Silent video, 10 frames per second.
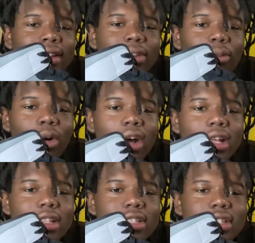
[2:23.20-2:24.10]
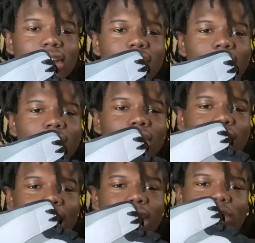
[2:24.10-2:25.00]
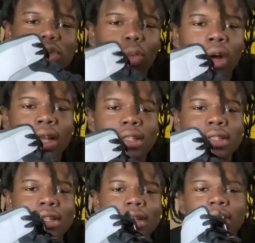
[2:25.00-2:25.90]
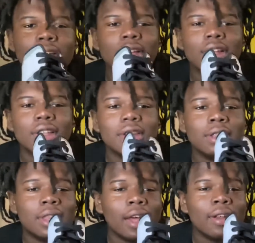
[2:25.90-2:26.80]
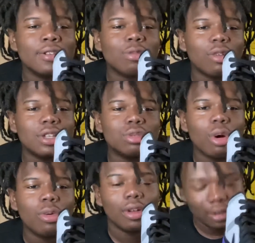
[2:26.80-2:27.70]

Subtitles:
ones, the Thanos ones. The Thanos retro.